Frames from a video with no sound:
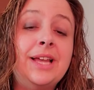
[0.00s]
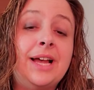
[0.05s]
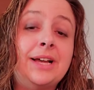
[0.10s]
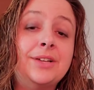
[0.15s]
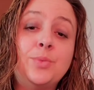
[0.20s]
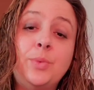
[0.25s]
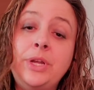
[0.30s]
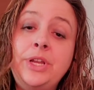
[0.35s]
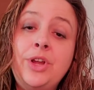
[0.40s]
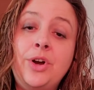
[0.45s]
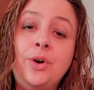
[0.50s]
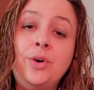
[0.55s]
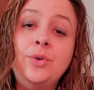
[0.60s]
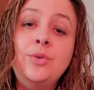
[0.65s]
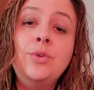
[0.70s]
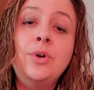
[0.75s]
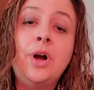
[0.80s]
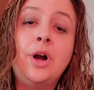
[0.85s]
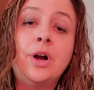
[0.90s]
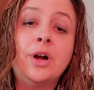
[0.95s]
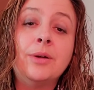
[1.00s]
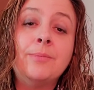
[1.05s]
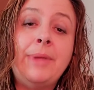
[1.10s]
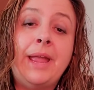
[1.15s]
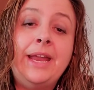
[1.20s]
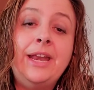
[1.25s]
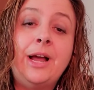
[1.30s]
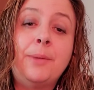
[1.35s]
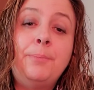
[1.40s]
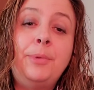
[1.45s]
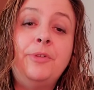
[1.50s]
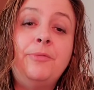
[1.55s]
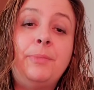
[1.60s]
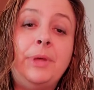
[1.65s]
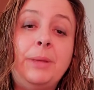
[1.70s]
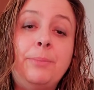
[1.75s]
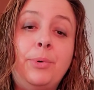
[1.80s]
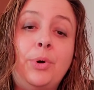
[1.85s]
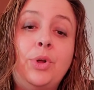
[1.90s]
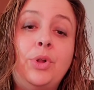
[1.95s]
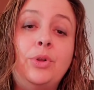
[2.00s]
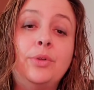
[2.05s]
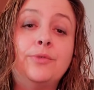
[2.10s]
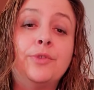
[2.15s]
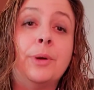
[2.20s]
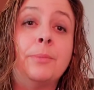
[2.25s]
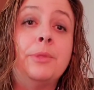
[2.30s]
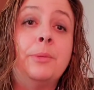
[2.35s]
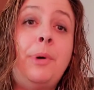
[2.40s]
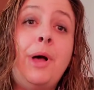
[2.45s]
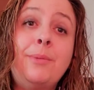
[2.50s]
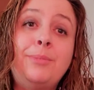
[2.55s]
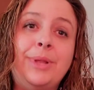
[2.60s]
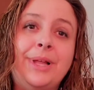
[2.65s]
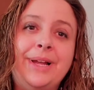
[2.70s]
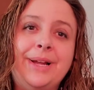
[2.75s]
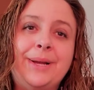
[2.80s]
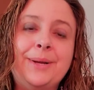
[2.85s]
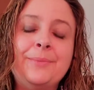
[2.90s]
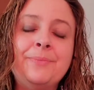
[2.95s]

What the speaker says: as we know, are made up of people from the public.